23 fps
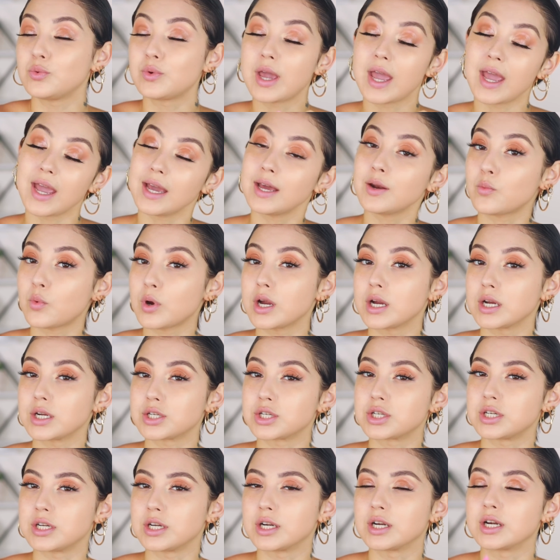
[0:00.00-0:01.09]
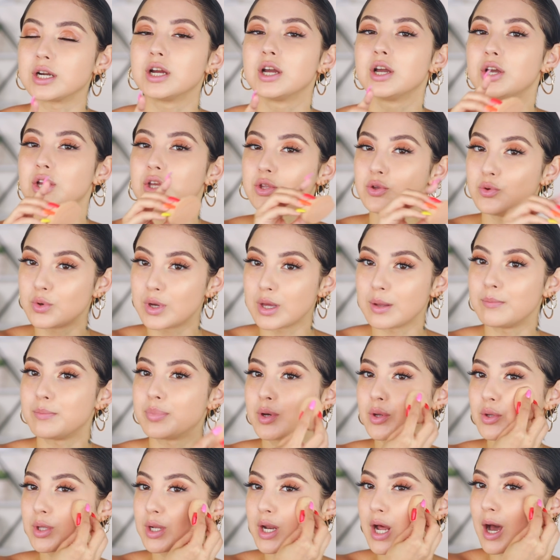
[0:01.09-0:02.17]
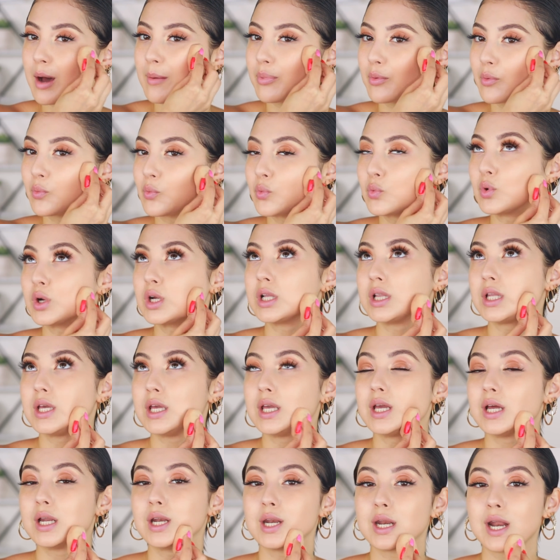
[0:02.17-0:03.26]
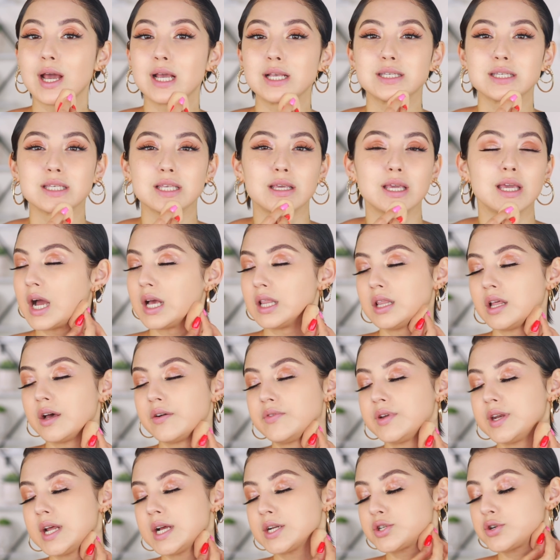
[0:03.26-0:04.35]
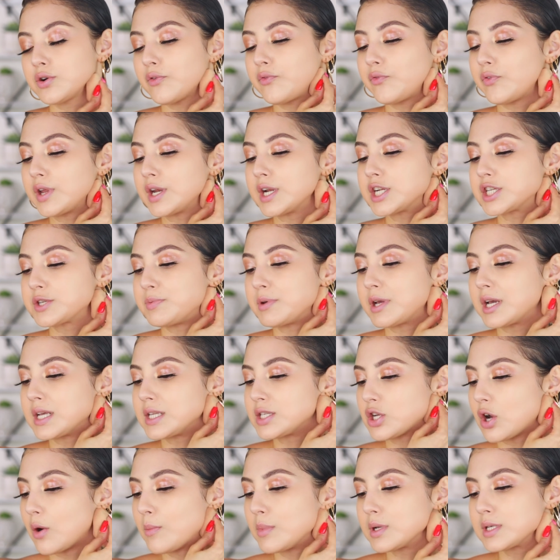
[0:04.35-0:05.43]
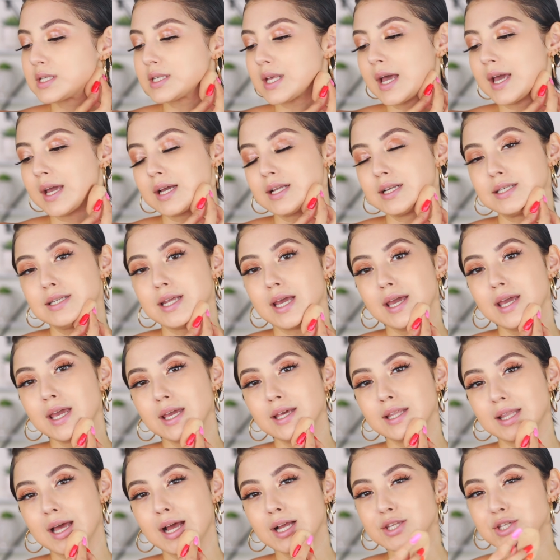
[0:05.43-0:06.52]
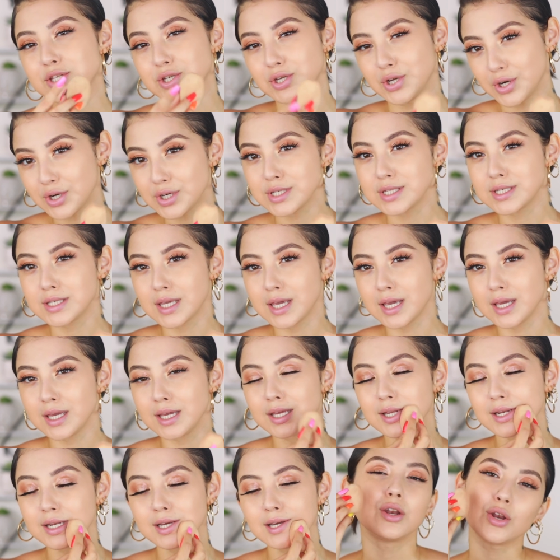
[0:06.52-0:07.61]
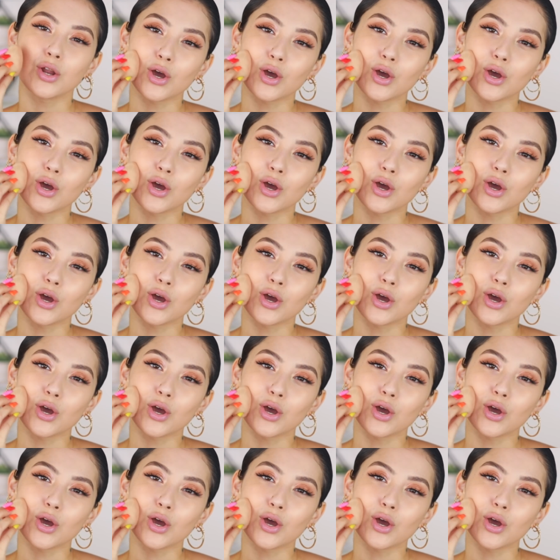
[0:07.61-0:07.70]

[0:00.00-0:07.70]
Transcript: You can wear it sheer, you can build it up really nicely. I love a natural finish because it's almost like, dang, that's your skin?